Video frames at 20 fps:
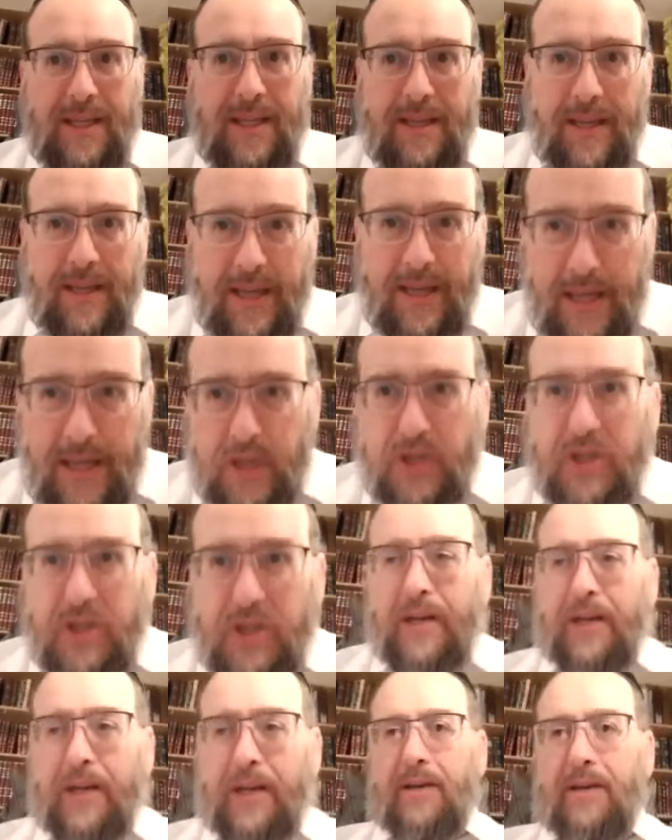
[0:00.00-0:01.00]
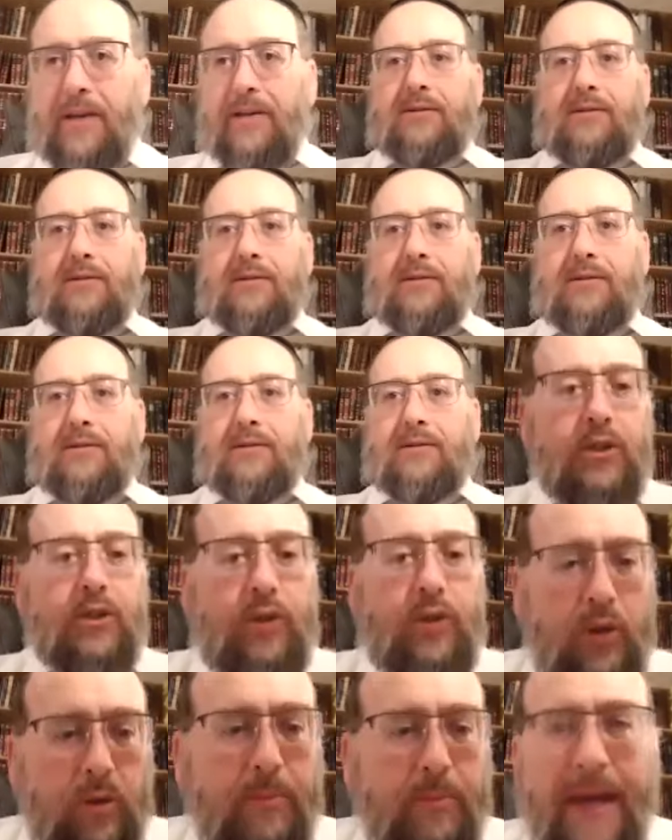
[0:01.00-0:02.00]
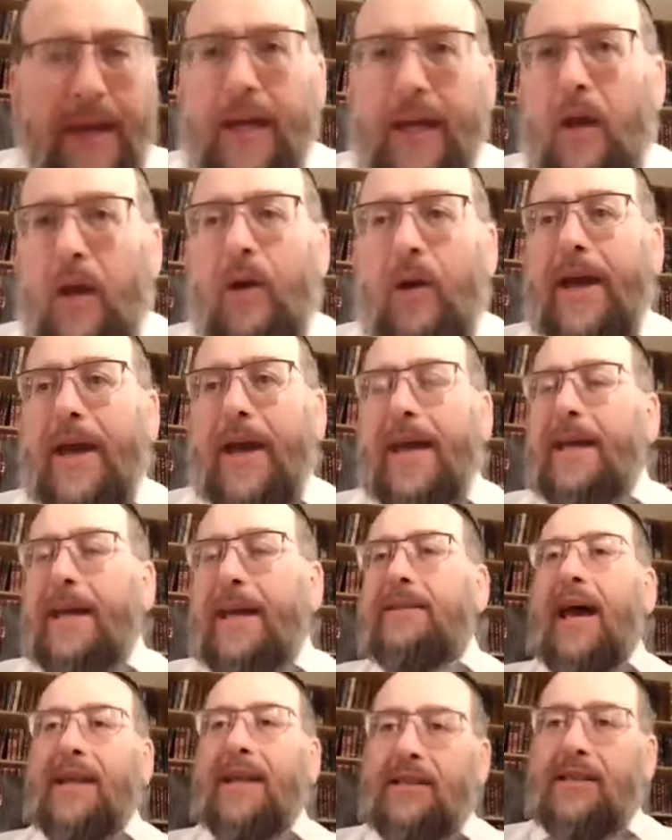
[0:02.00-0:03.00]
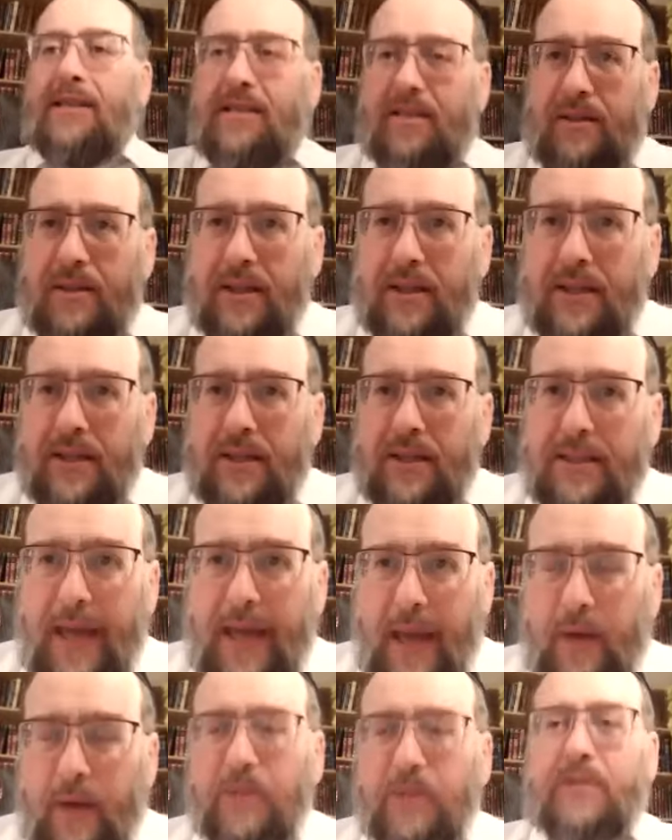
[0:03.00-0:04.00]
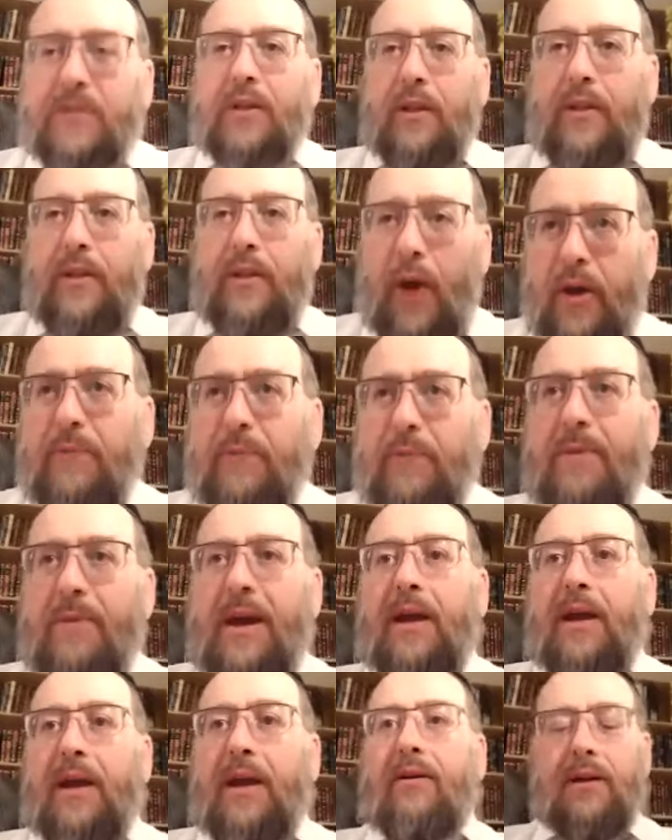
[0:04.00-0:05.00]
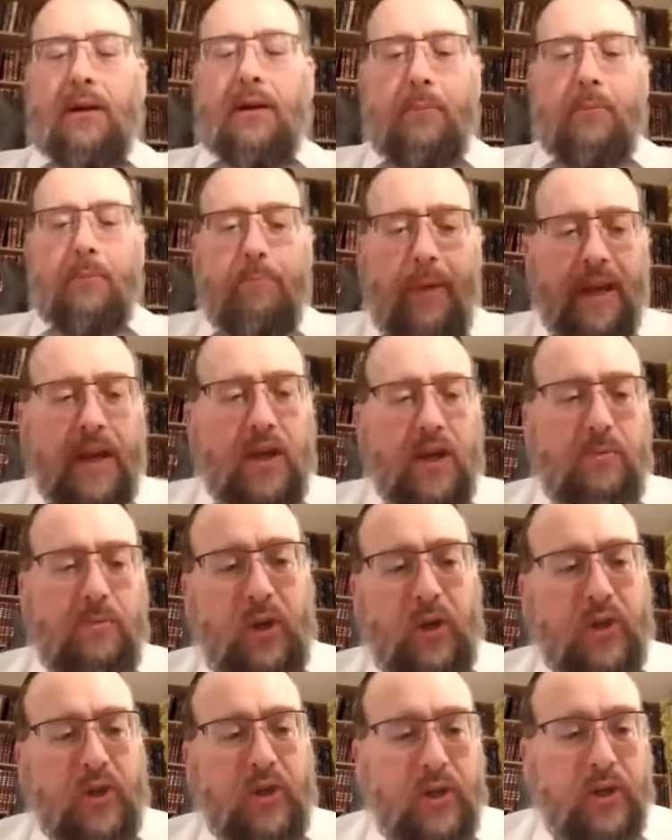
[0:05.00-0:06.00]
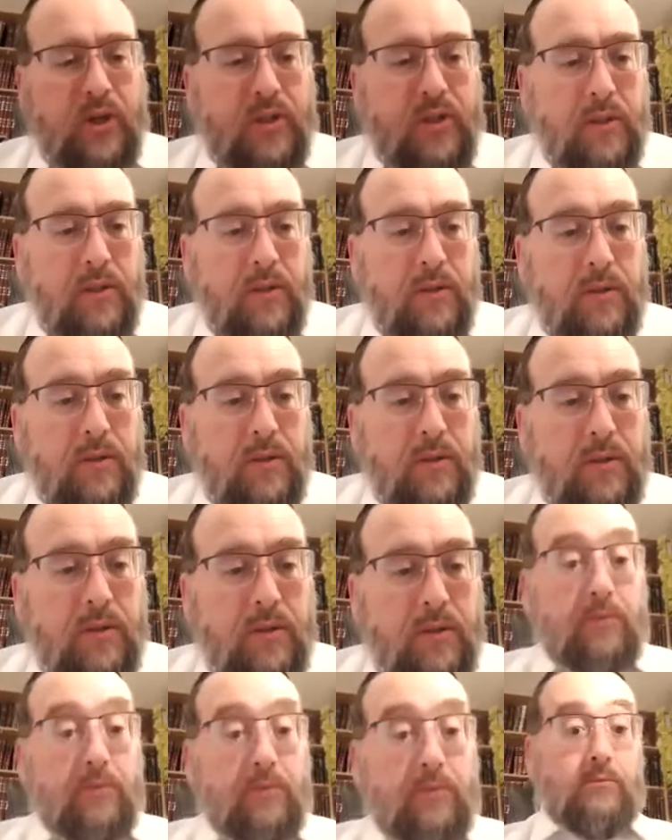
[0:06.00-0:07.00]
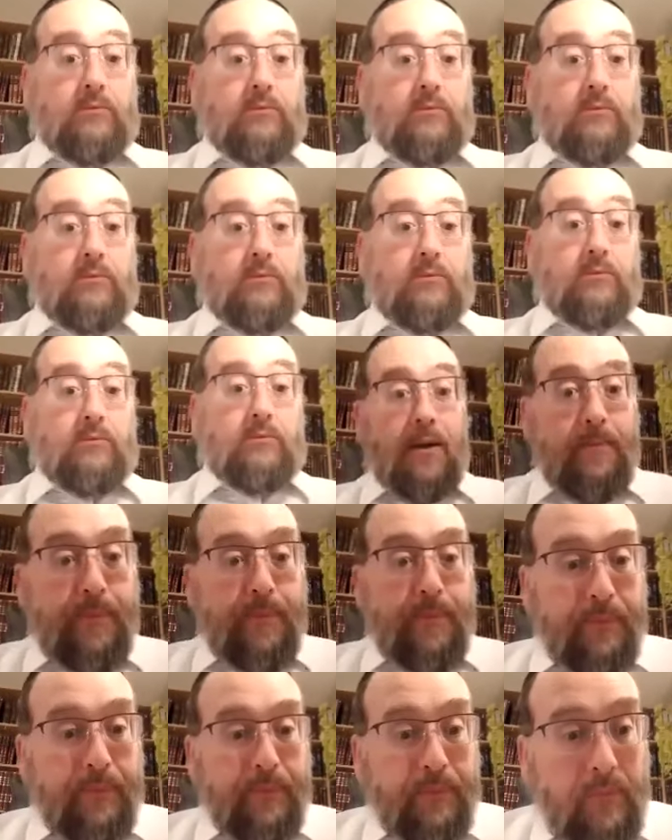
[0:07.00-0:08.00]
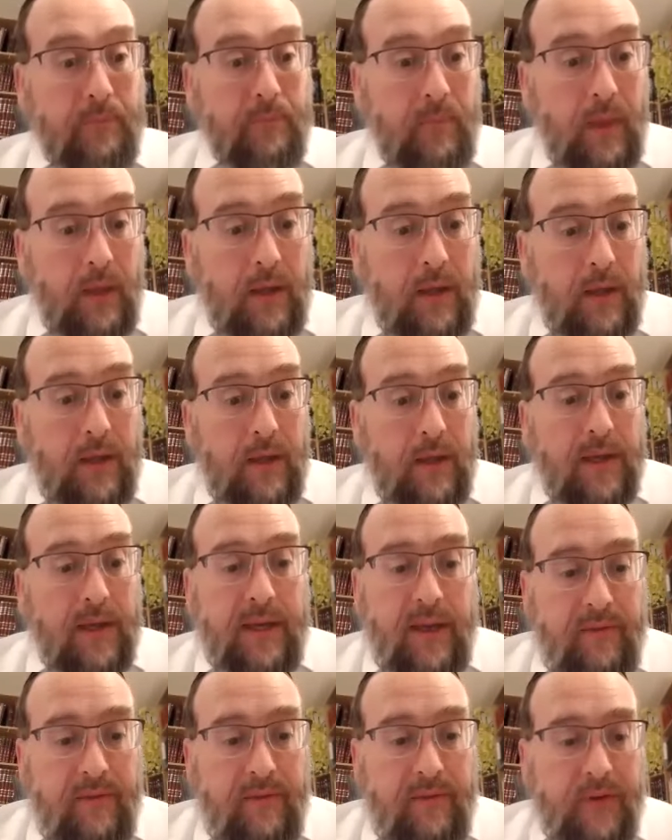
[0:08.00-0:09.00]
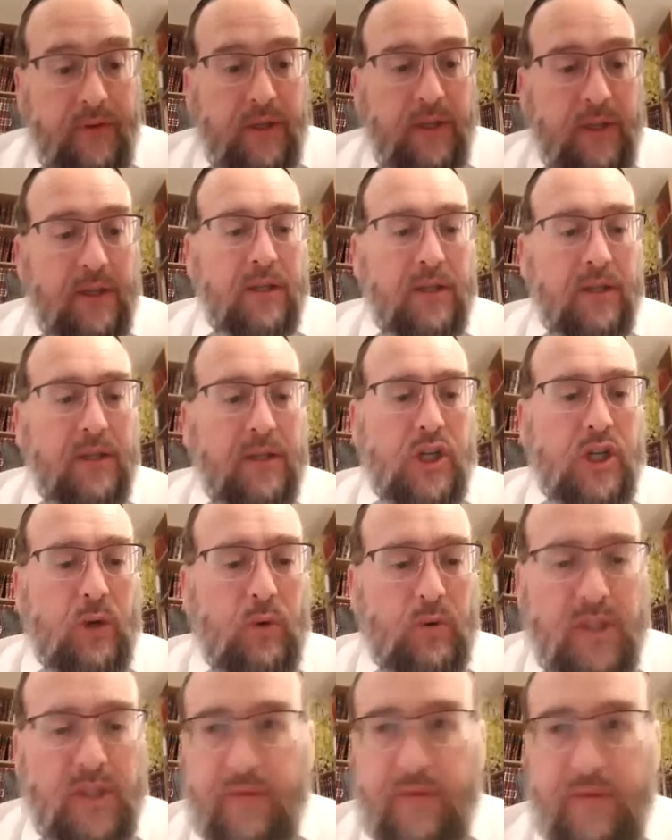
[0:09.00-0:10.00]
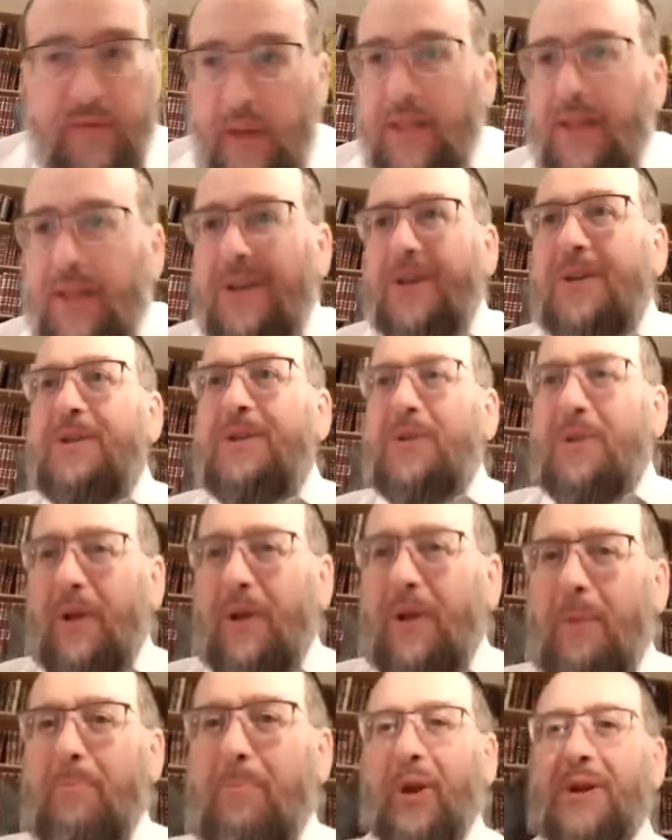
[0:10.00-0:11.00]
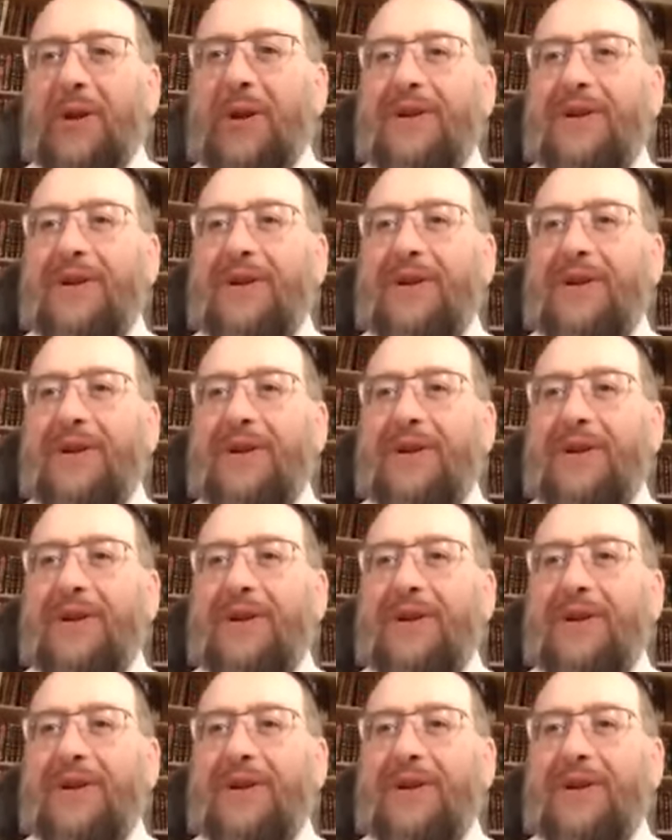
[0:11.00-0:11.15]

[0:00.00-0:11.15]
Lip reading: initially, you may go ahead and count the Omer bein hashmoshes. Why? Kiven shehu sfeika d'Rabbanan.